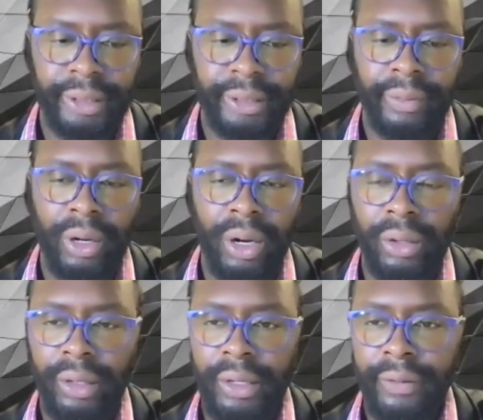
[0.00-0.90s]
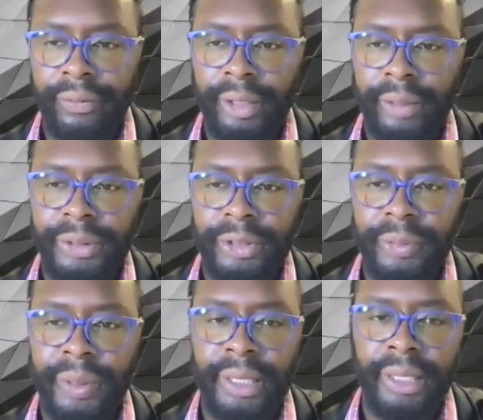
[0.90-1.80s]
all of the
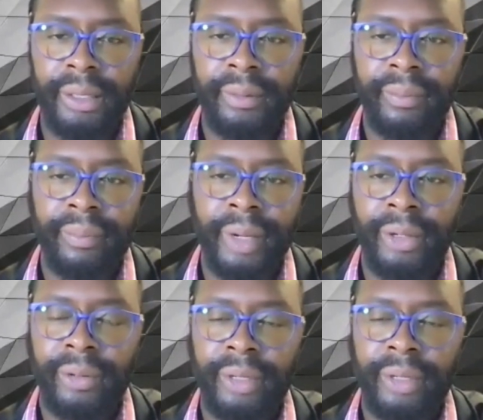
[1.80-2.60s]
participating medal,